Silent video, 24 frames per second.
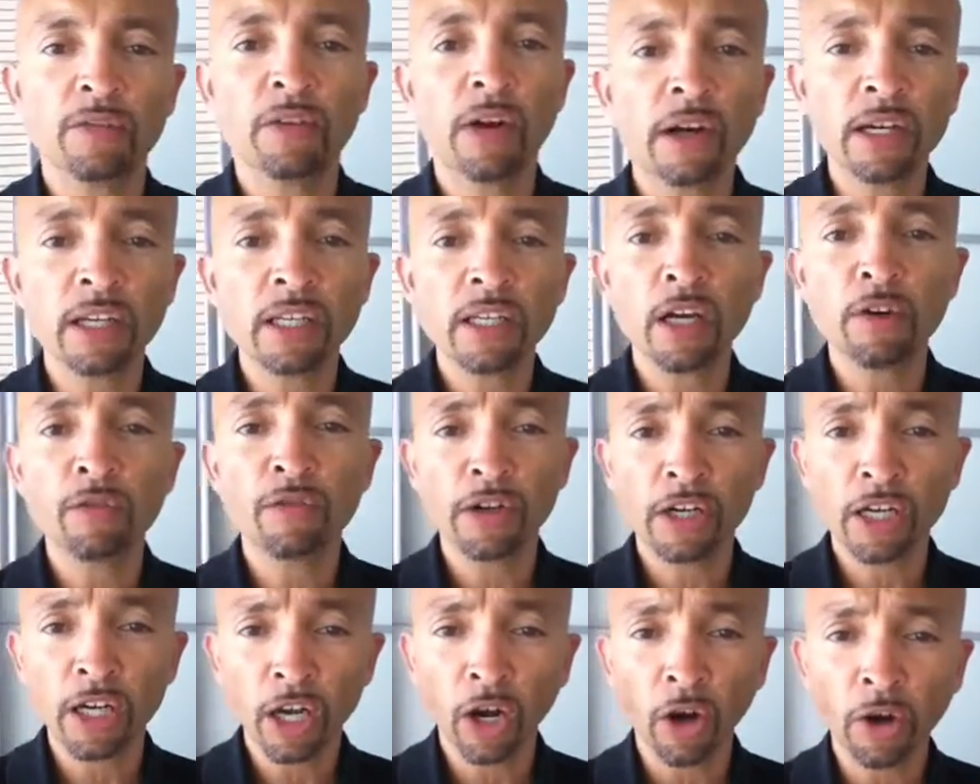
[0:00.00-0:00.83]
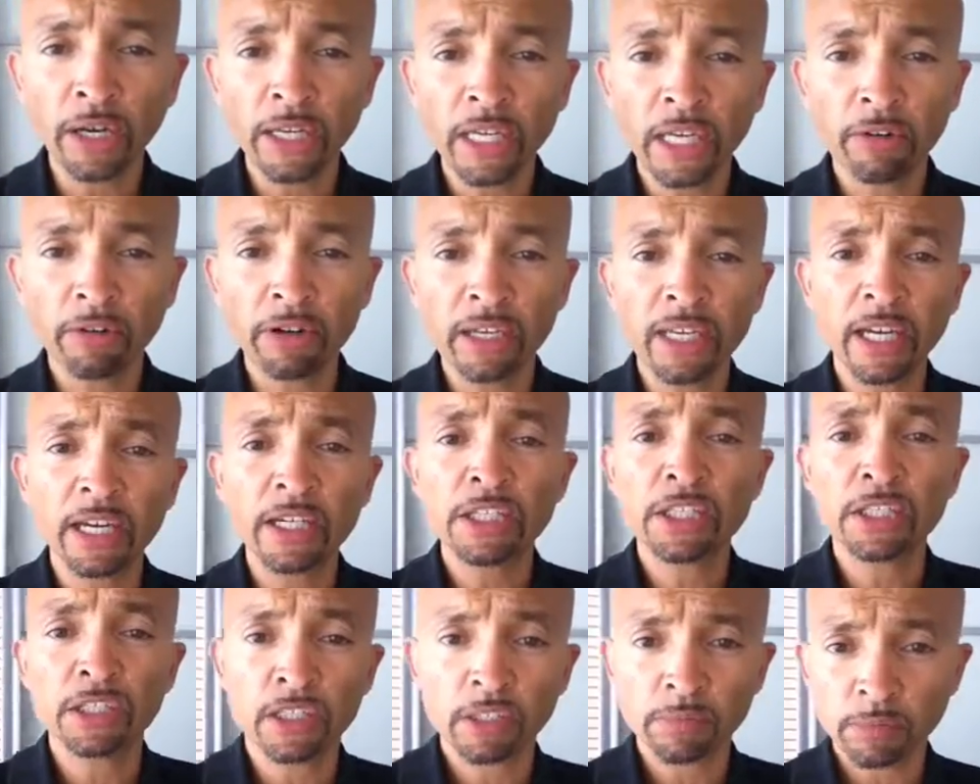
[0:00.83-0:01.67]
If I'm going to go for a caloric
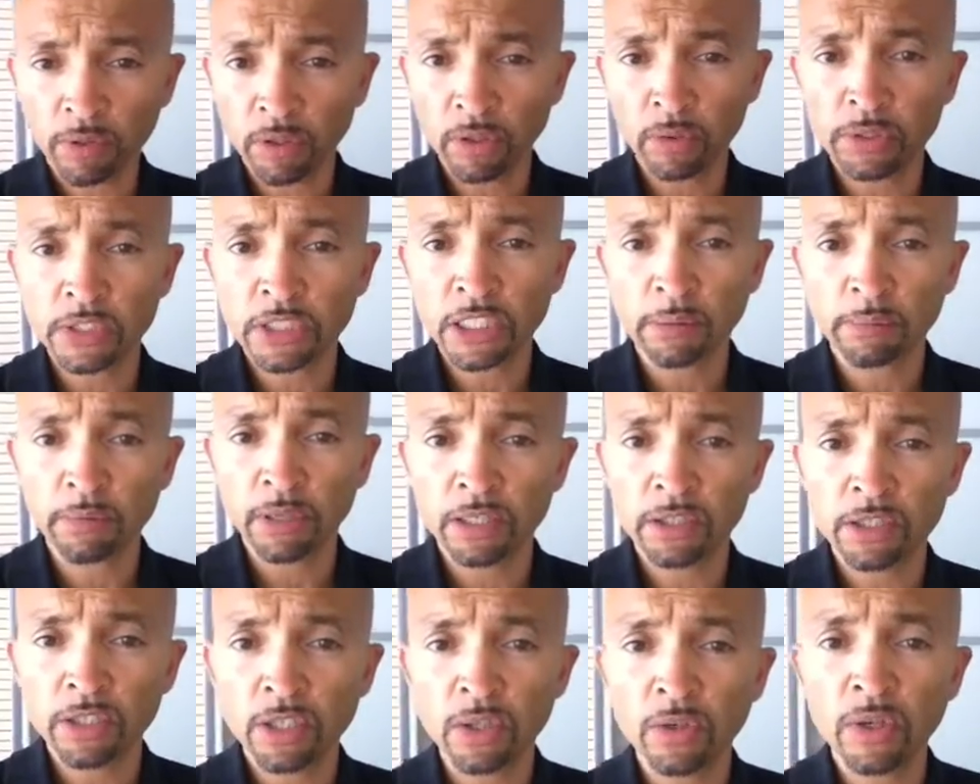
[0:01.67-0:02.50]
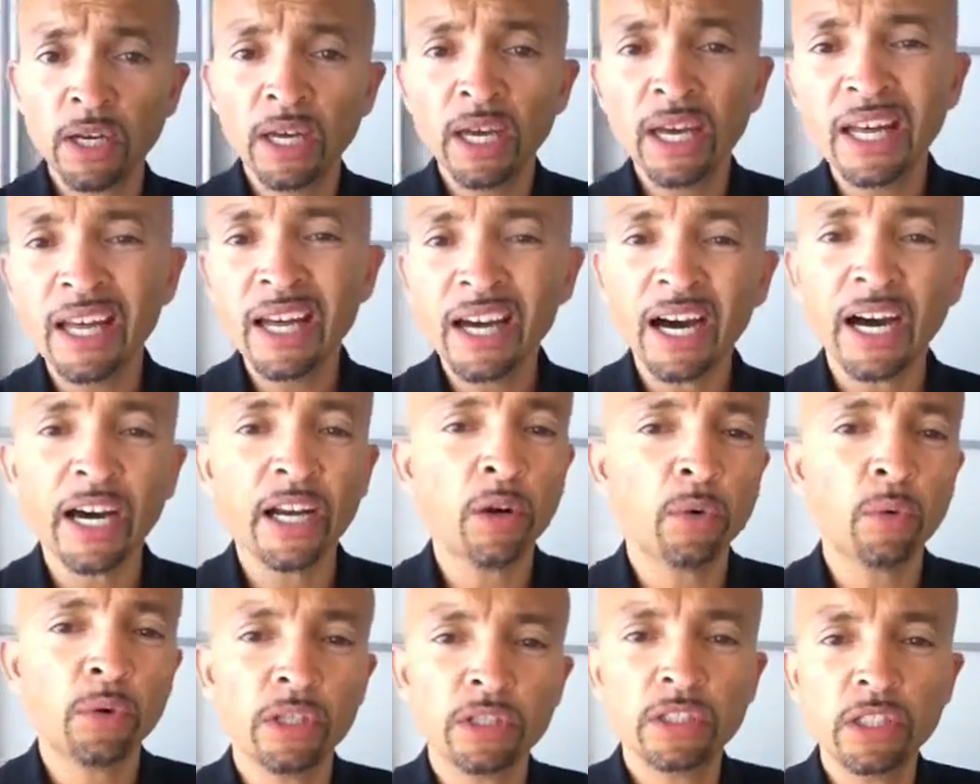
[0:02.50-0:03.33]
irrigation tomorrow, which I'm going to do, I
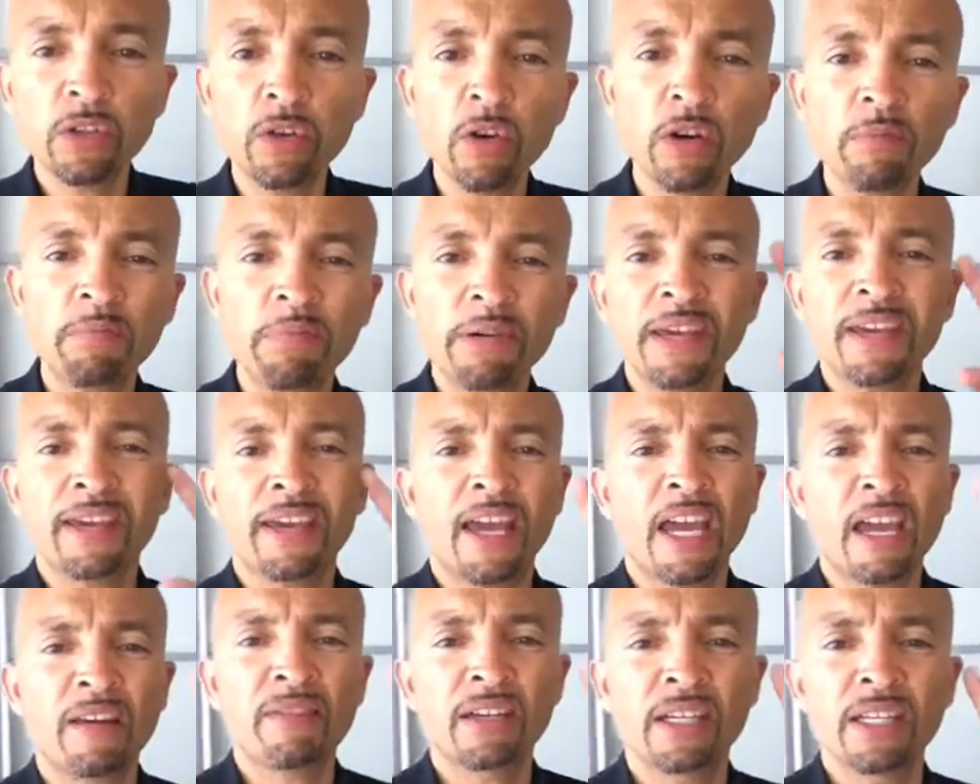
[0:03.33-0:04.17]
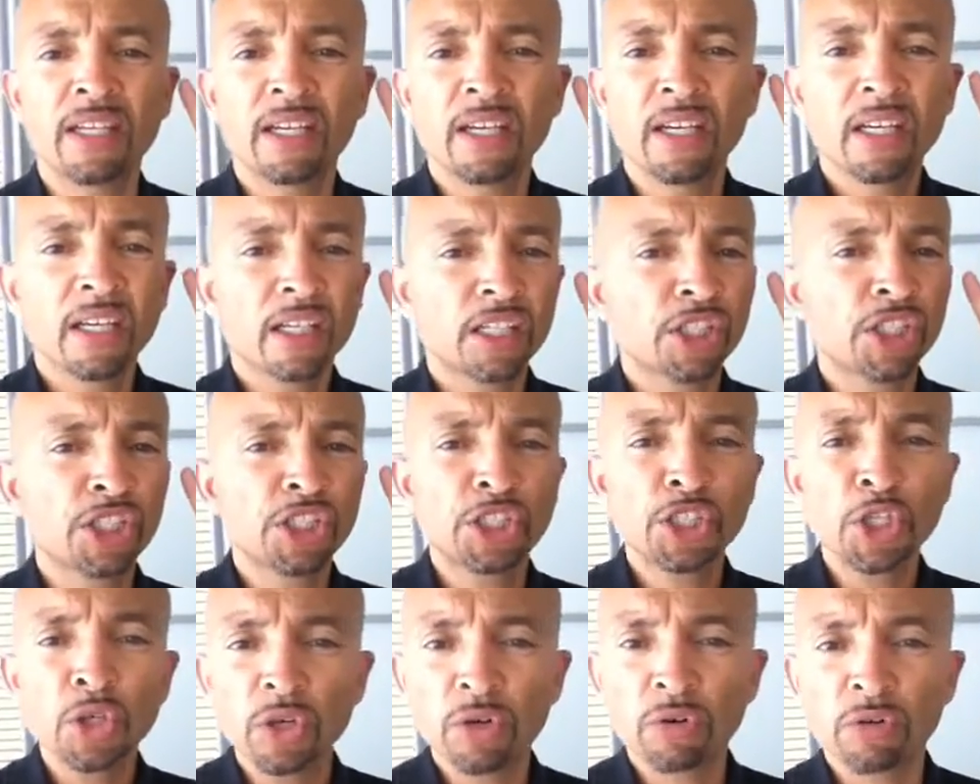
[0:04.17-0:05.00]
don't want to do a big, heavy,
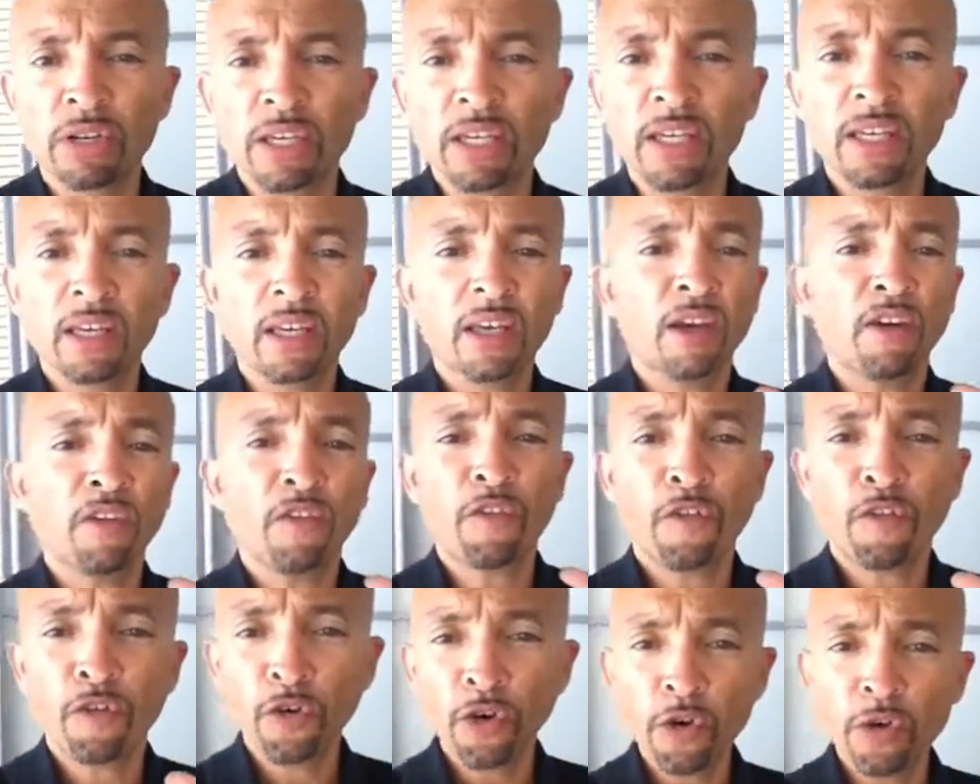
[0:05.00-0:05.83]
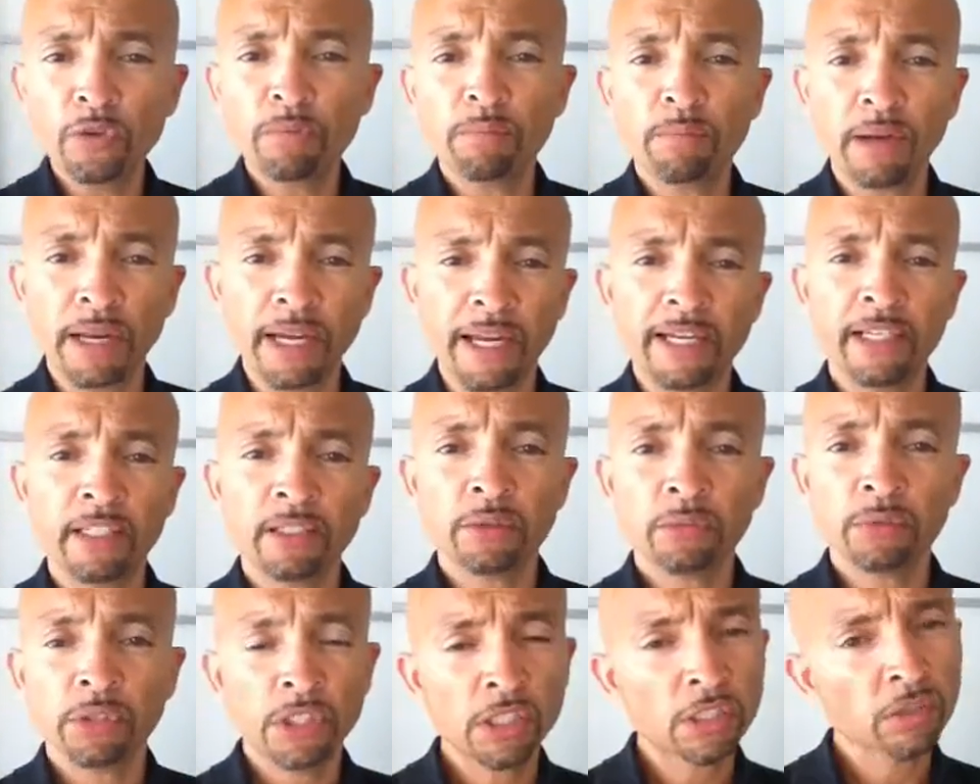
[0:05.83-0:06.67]
sugary fruit
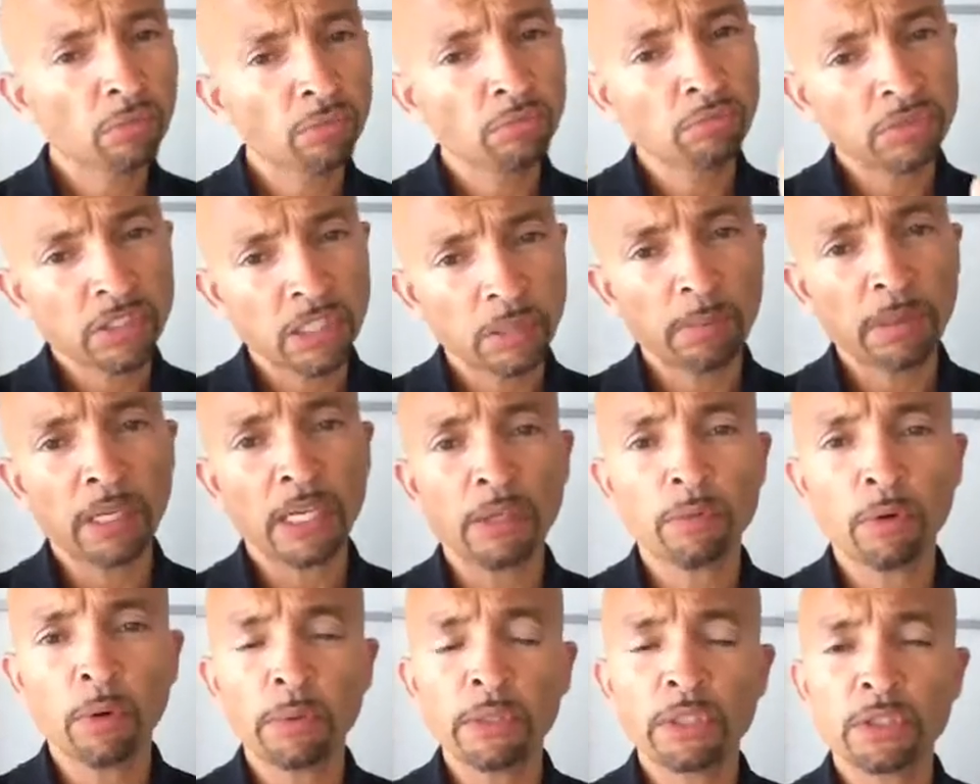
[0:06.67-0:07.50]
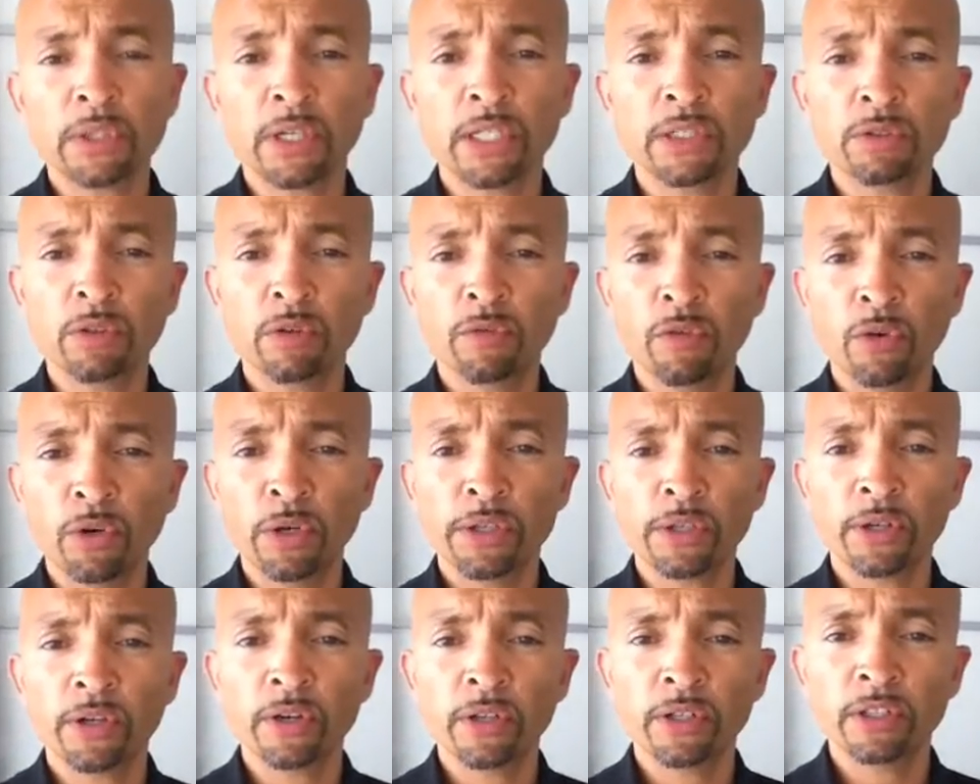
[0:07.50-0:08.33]
blend, which is typically what we try to
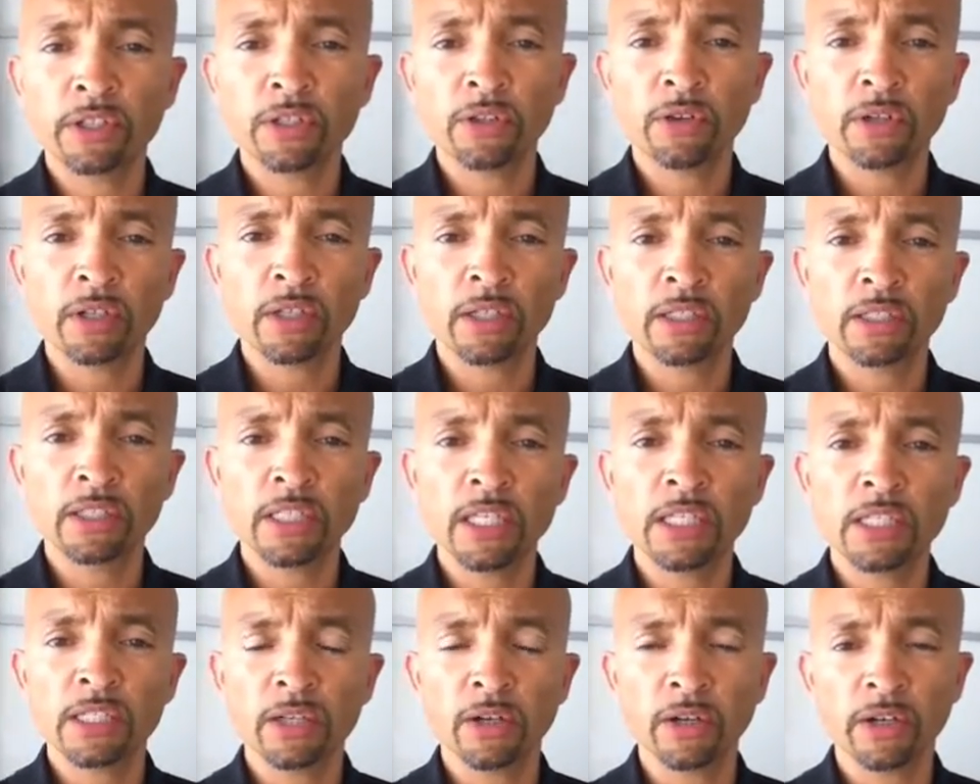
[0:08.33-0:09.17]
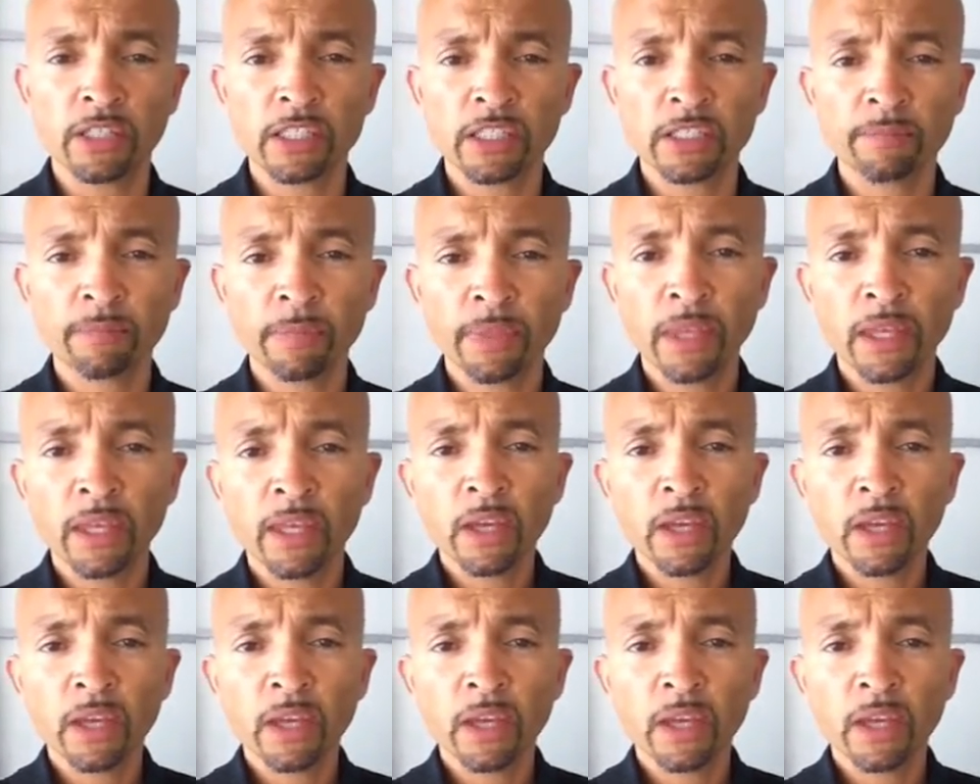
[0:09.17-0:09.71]
avoid on a detox,